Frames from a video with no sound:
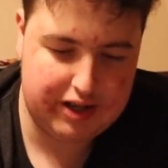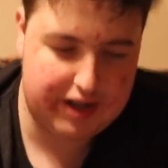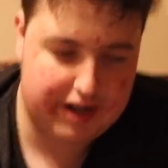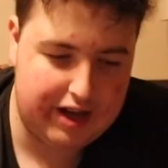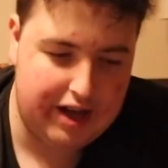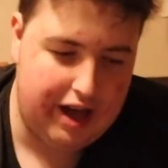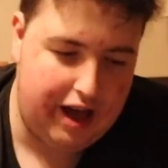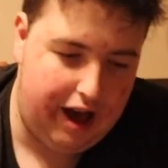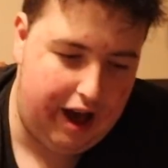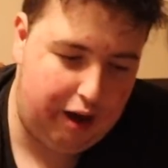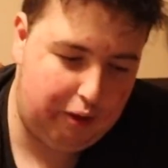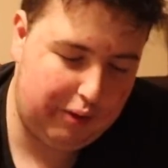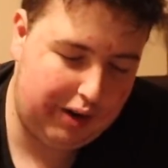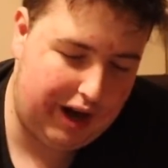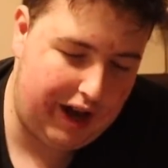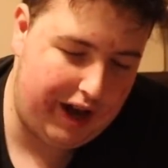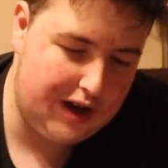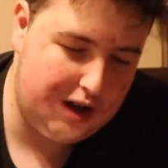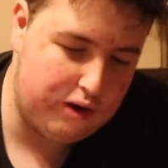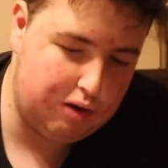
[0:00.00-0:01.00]
Like
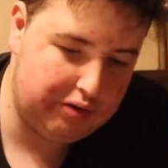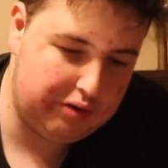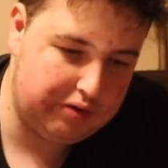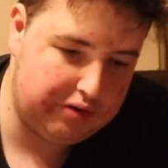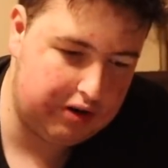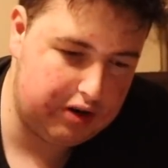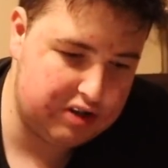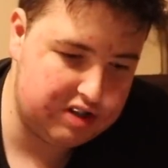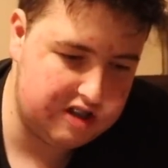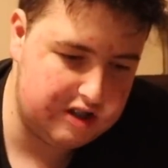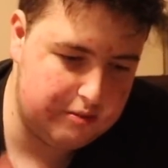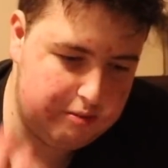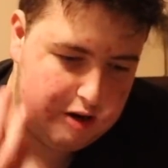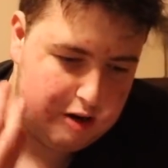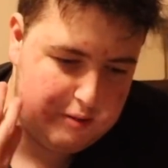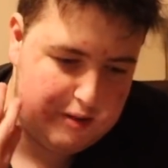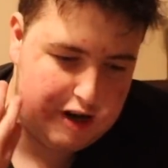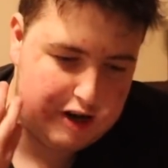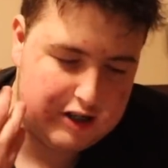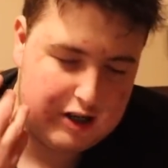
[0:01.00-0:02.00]
when I go first in the
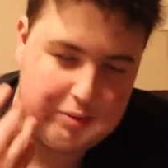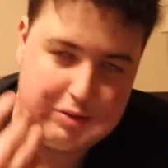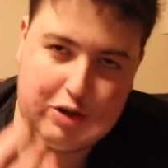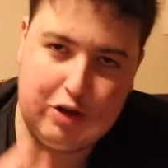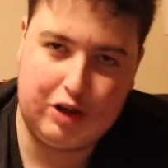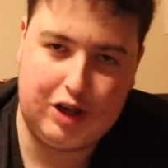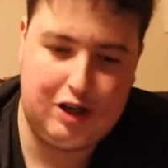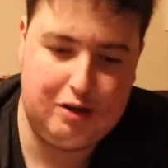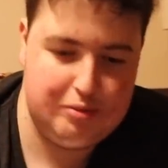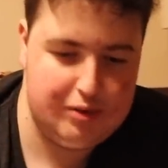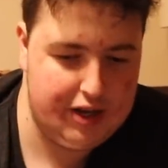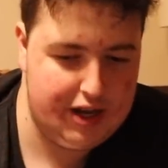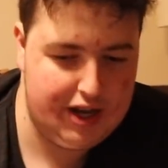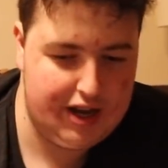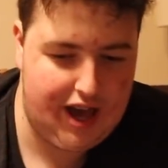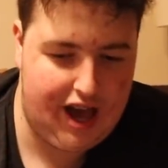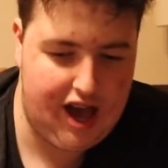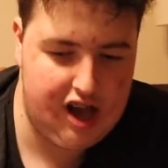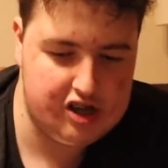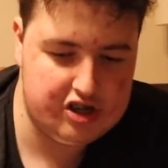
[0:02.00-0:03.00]
mirror match, I'm still keeping
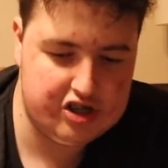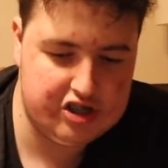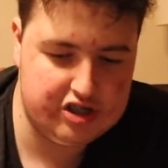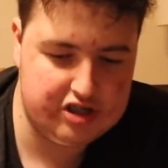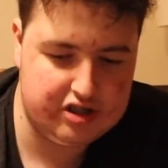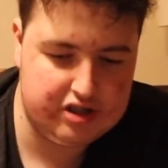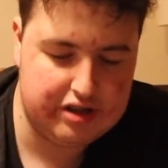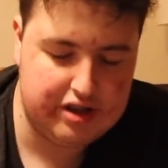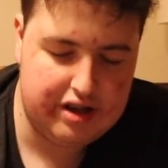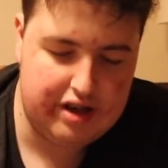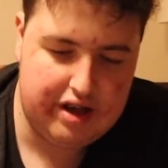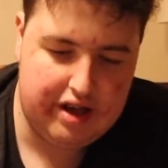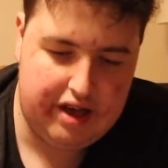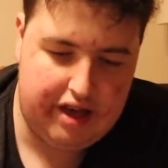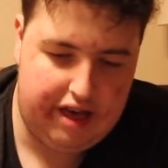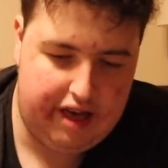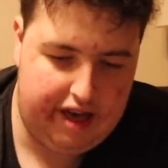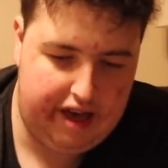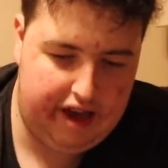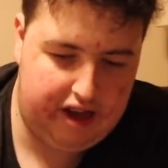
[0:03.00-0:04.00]
in Ashes
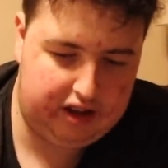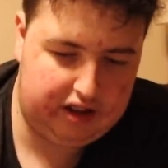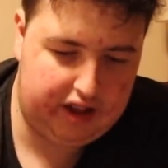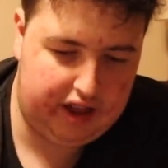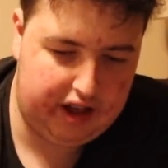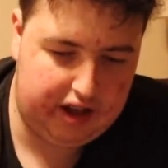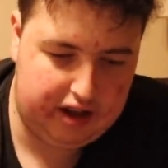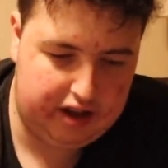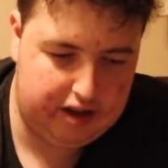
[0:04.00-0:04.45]
and